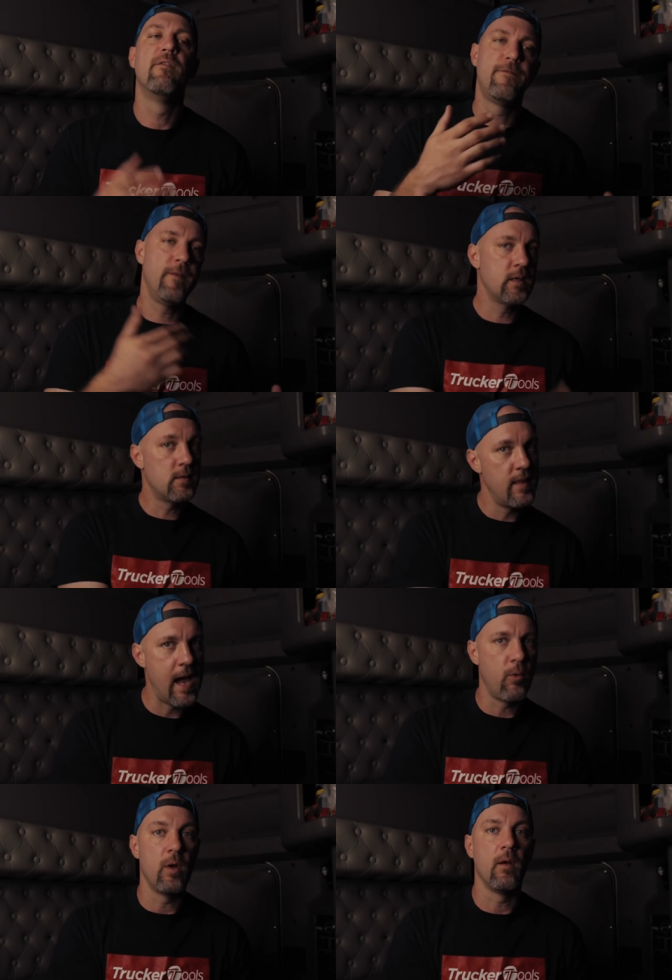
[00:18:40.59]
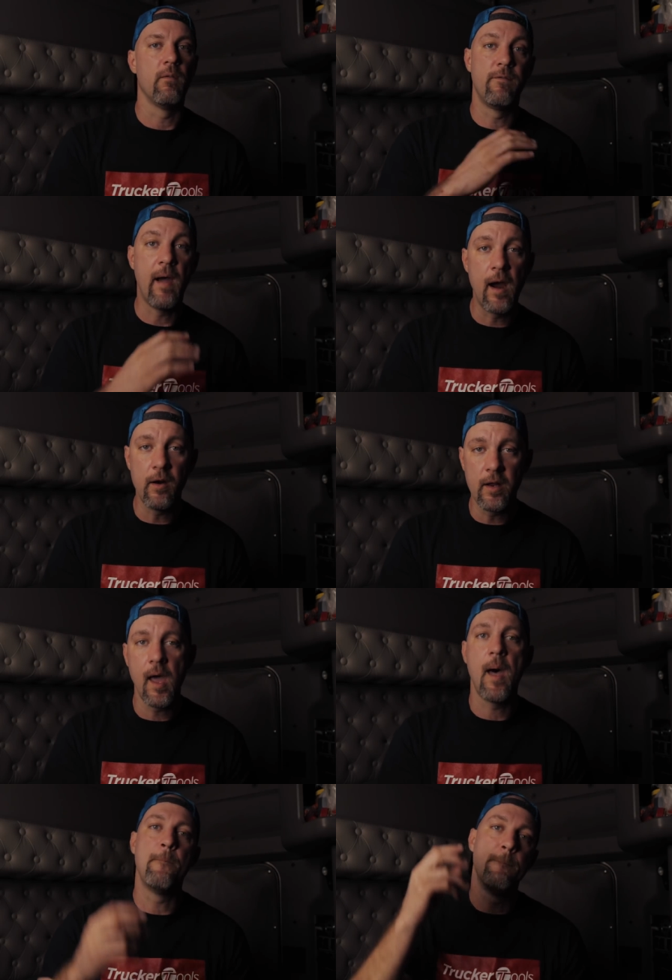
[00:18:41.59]
Fixed that one, fired
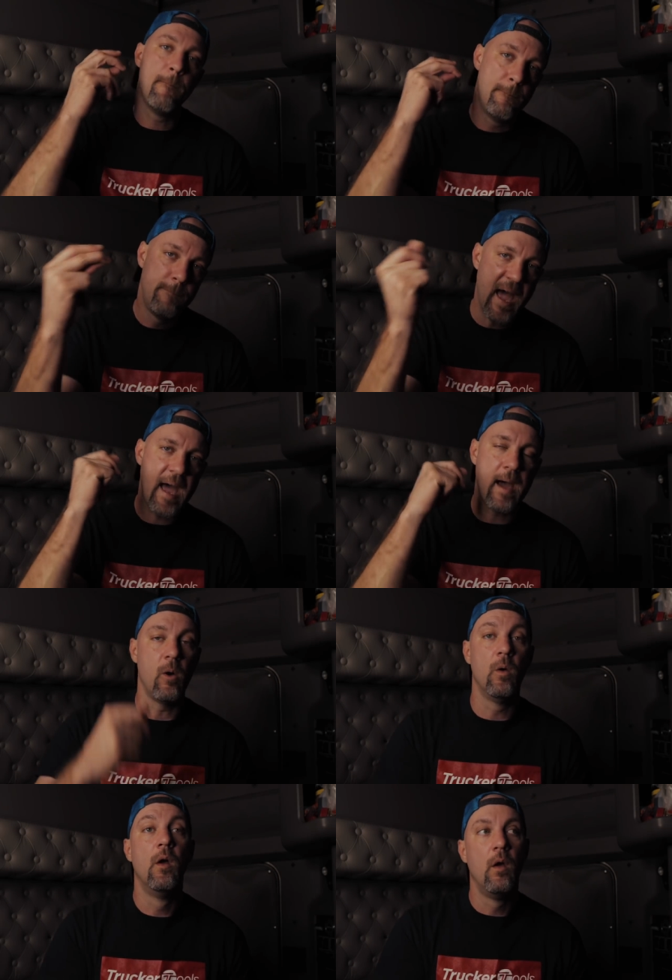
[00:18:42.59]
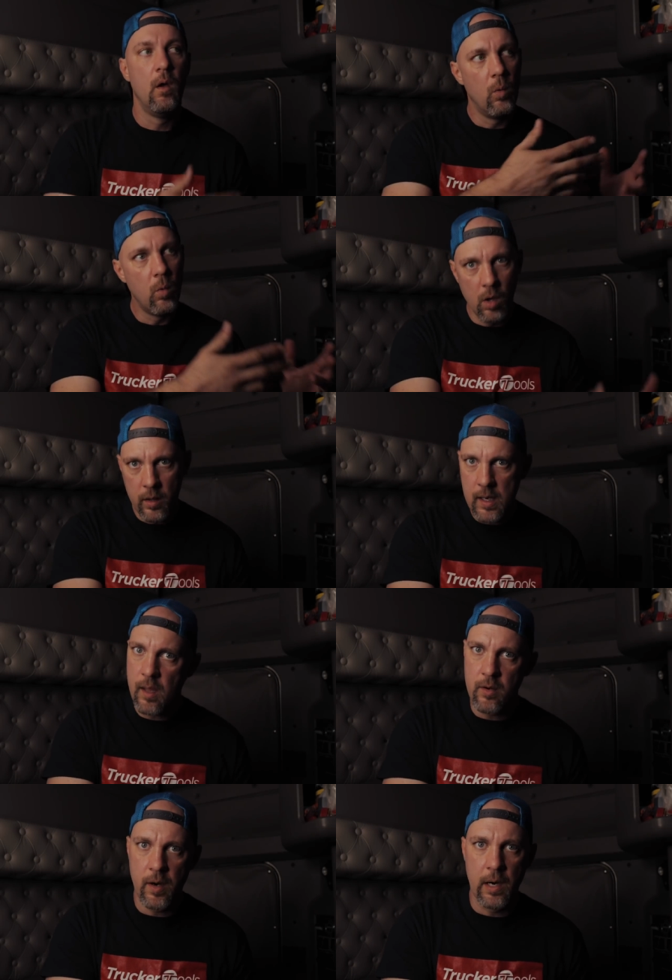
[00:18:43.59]
it up, pow, one of
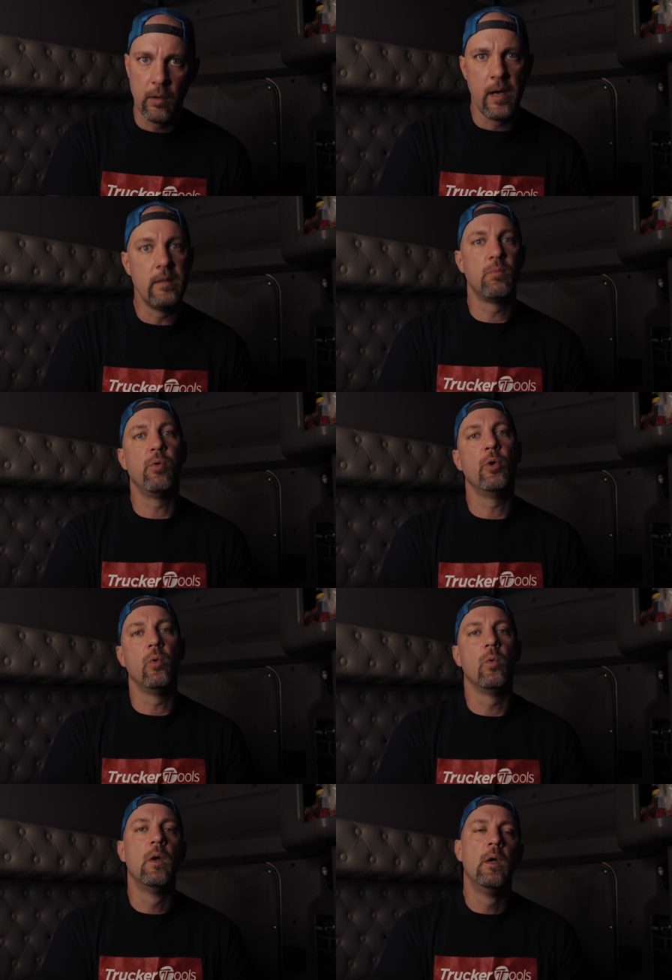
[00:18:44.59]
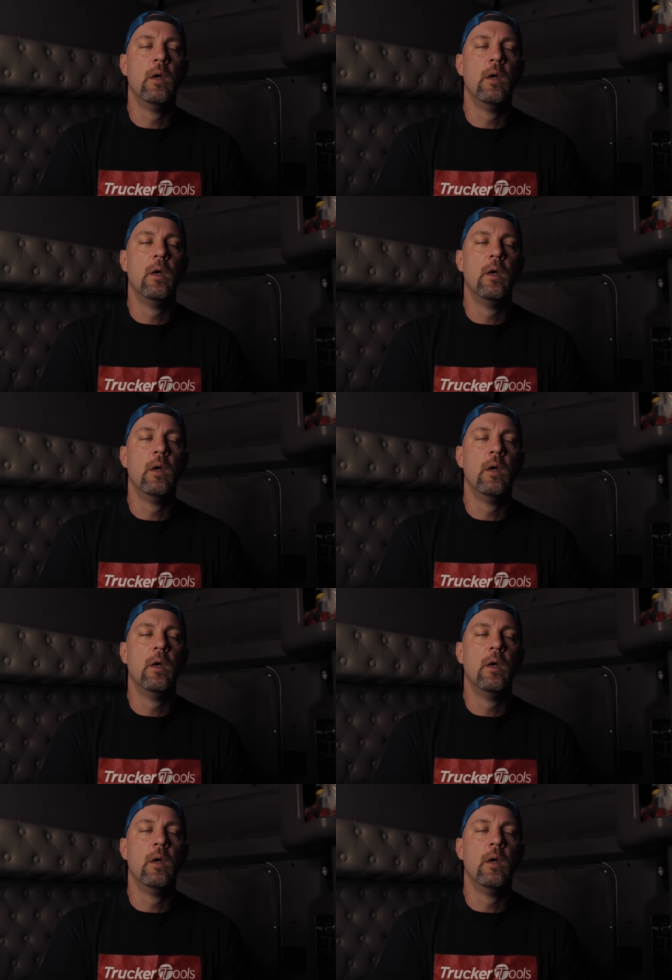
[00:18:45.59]
the other airlines blew.